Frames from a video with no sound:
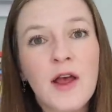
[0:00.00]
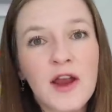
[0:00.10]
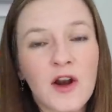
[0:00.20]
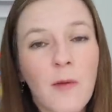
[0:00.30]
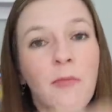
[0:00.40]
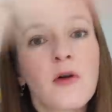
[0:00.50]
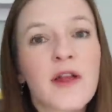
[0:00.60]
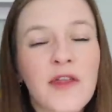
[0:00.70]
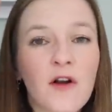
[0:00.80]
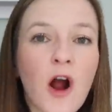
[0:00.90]
you know,
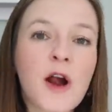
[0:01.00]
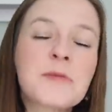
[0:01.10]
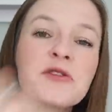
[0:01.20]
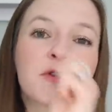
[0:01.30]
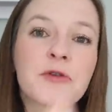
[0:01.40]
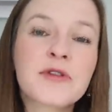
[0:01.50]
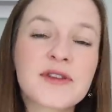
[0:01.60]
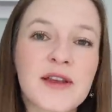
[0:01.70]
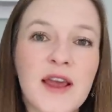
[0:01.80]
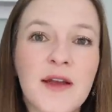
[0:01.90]
pulling their arms through the
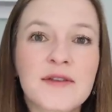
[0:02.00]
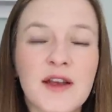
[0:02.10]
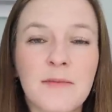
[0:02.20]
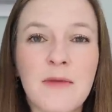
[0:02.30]
sleeves and